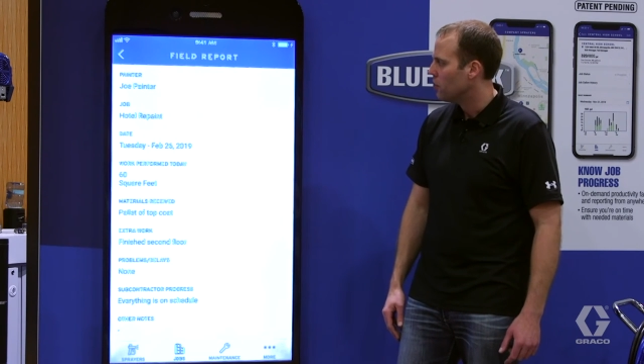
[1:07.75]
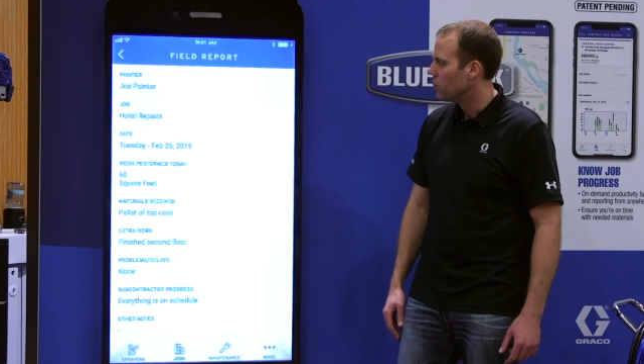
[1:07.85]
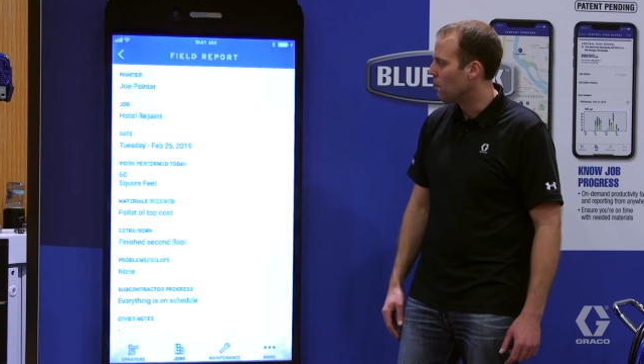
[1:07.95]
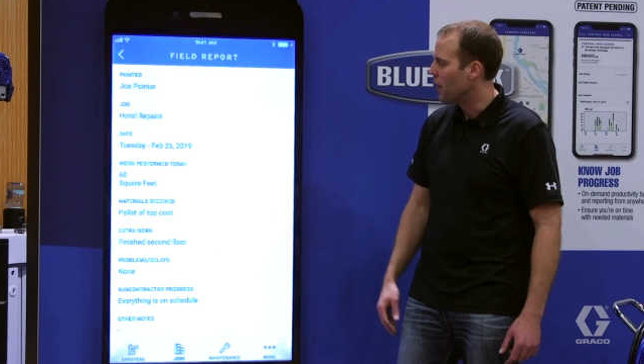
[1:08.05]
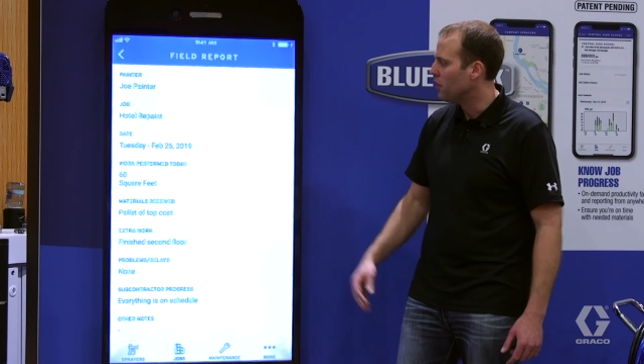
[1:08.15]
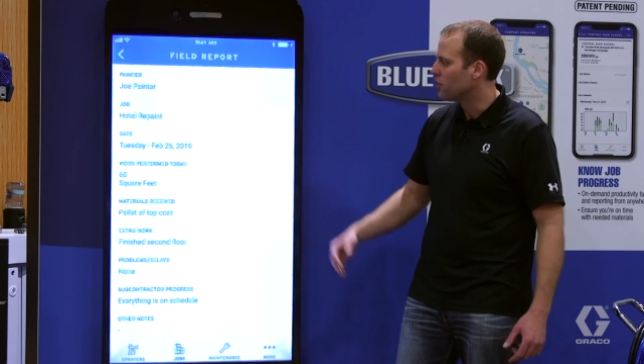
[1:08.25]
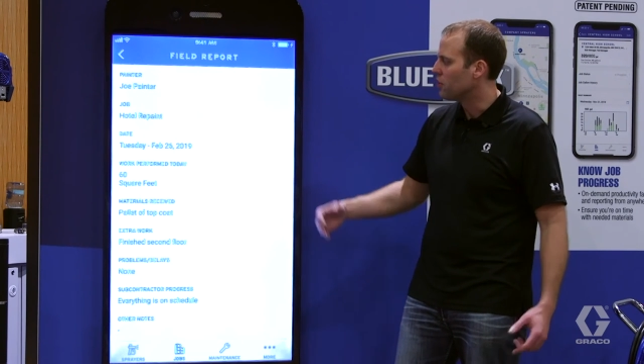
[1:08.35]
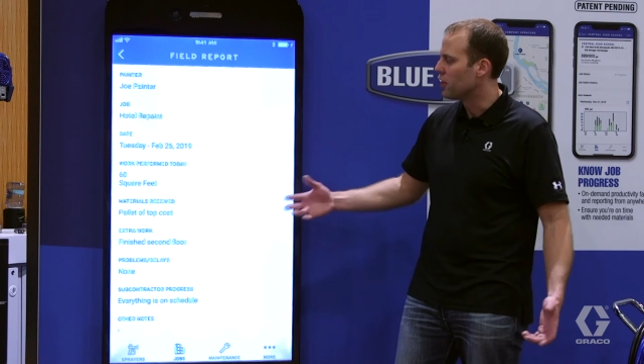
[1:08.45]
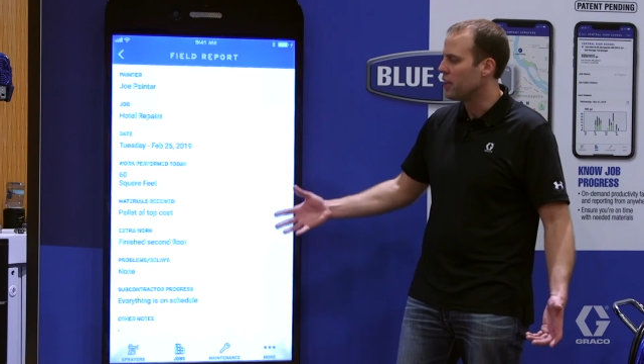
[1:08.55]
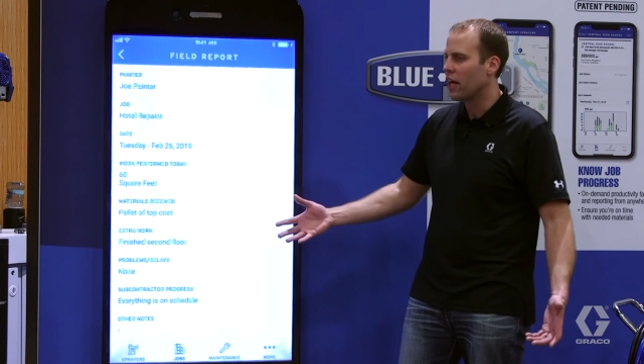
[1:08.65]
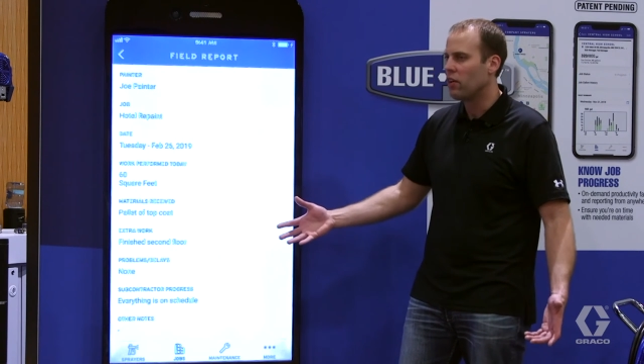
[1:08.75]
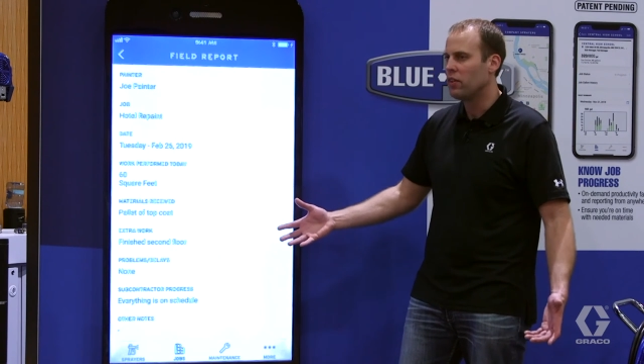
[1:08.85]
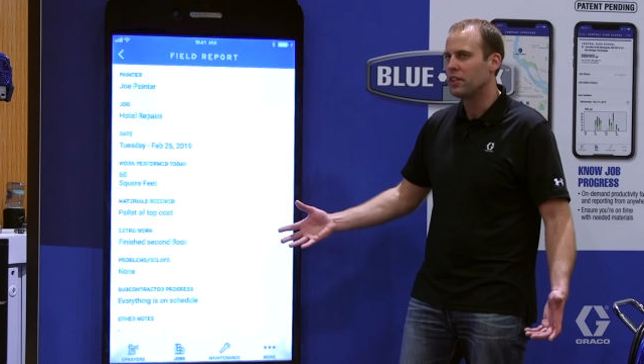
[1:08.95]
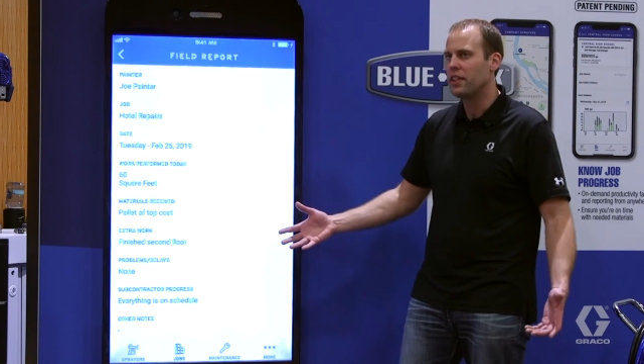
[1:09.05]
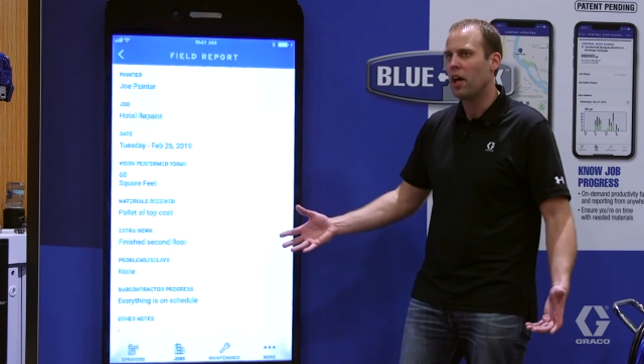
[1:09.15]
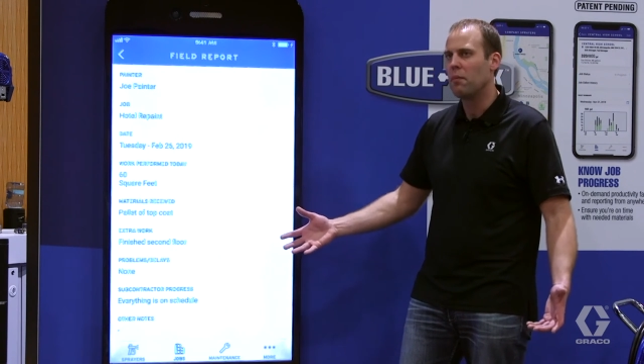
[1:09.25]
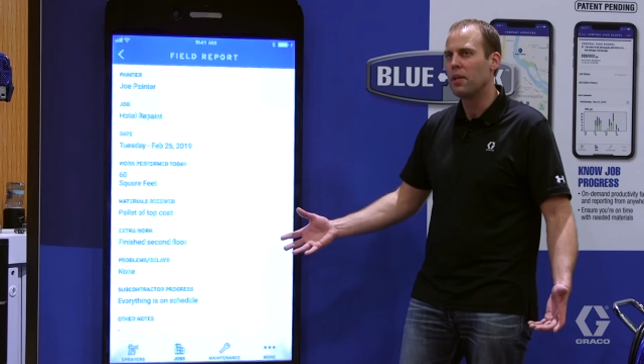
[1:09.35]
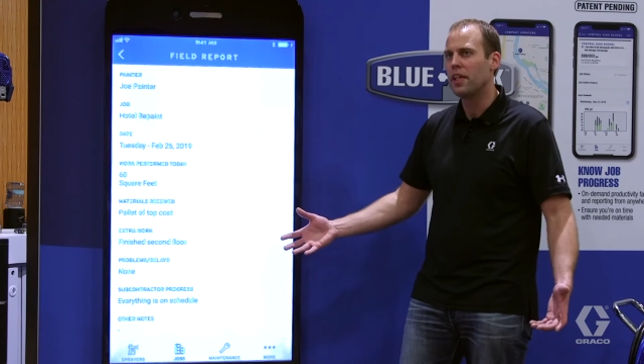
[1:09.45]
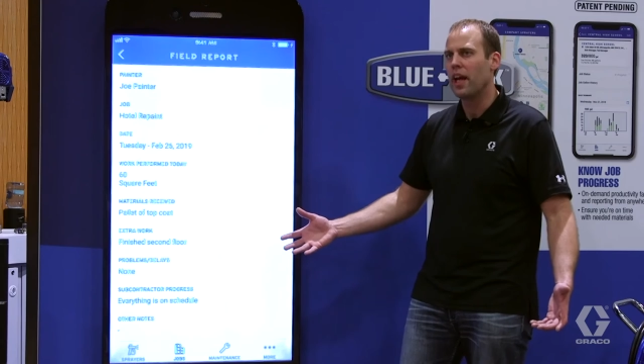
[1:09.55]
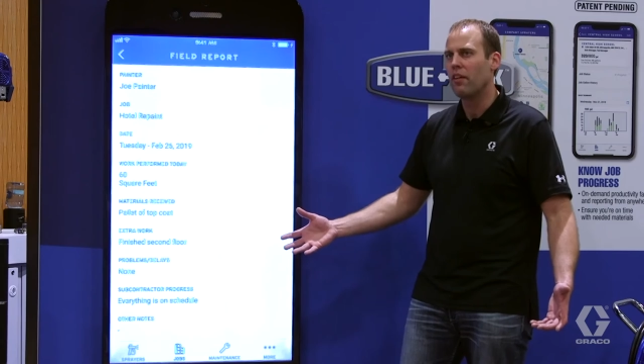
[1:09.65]
So managers can not only see how
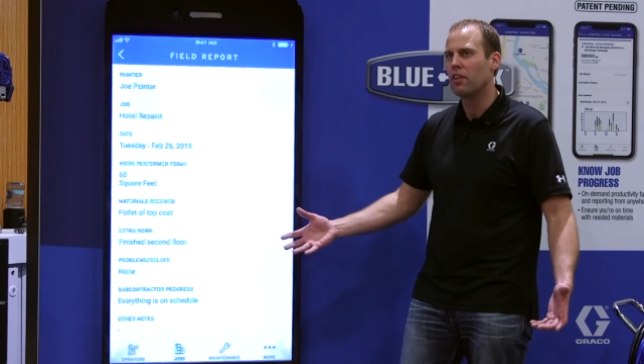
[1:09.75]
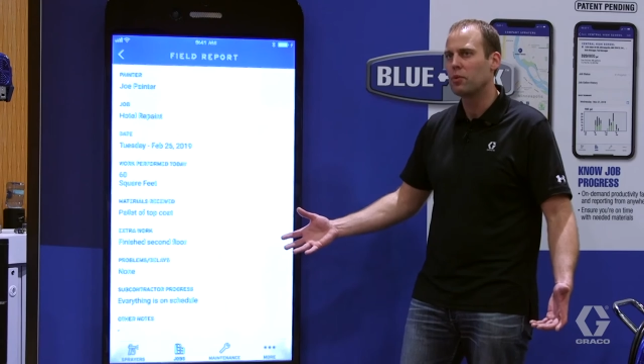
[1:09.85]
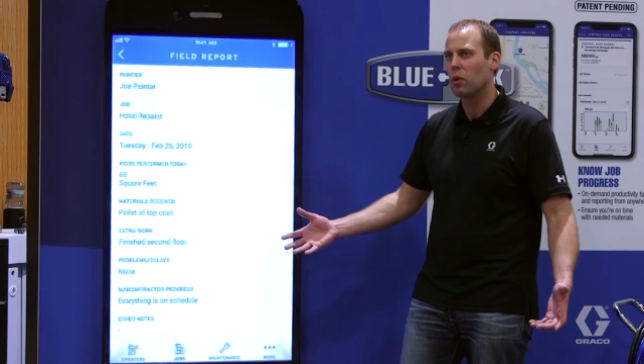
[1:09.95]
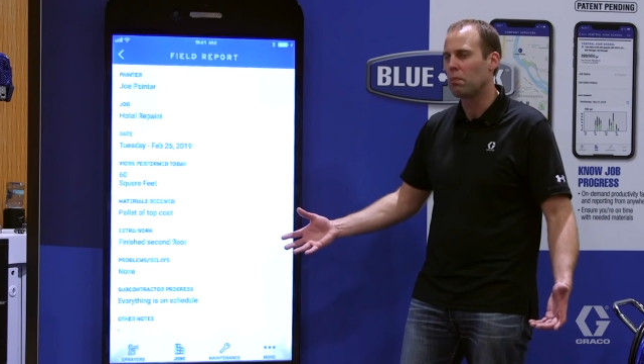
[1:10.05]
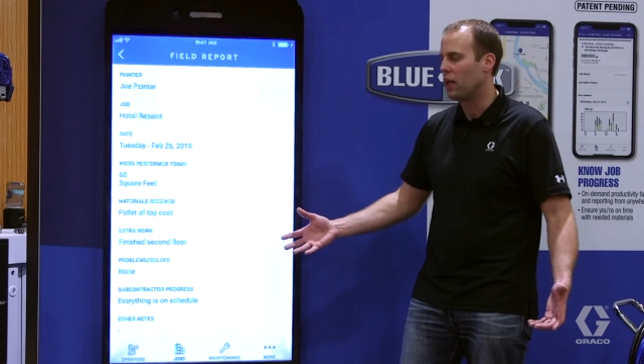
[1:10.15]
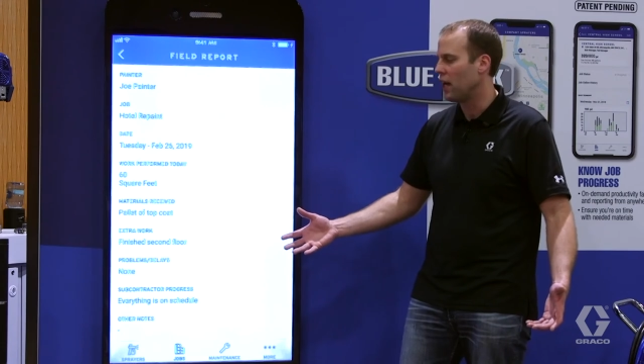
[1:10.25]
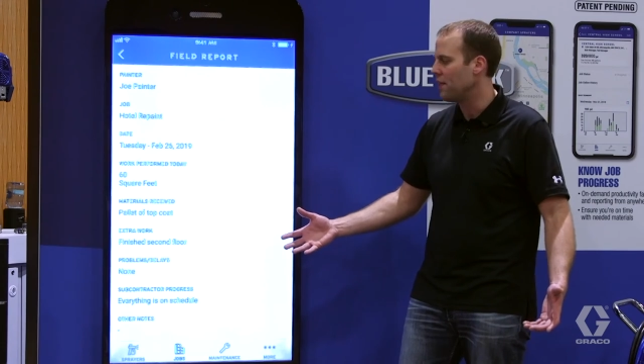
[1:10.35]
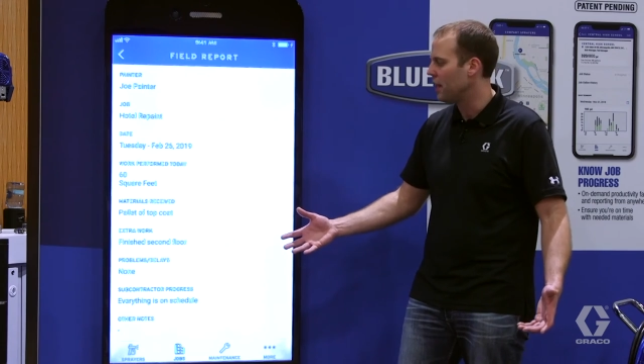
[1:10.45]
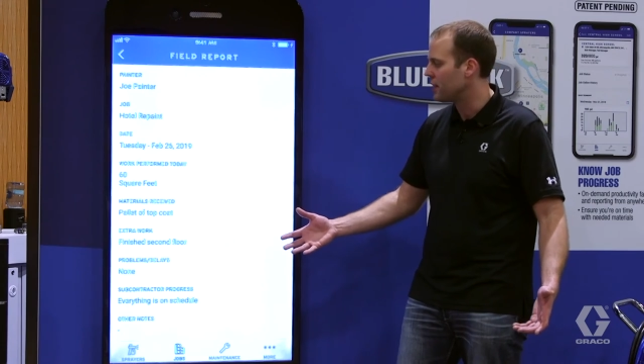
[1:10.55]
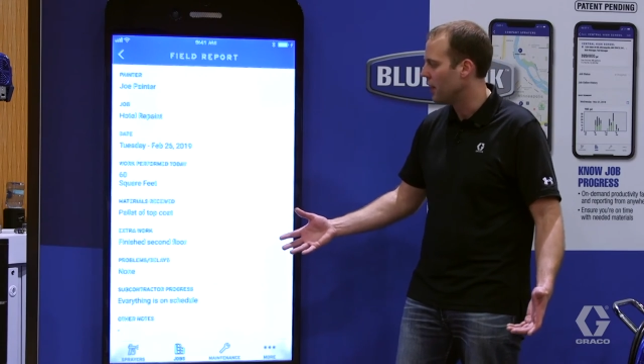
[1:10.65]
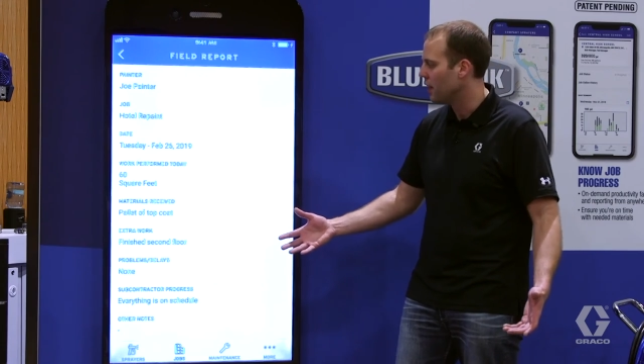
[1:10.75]
many gallons were applied that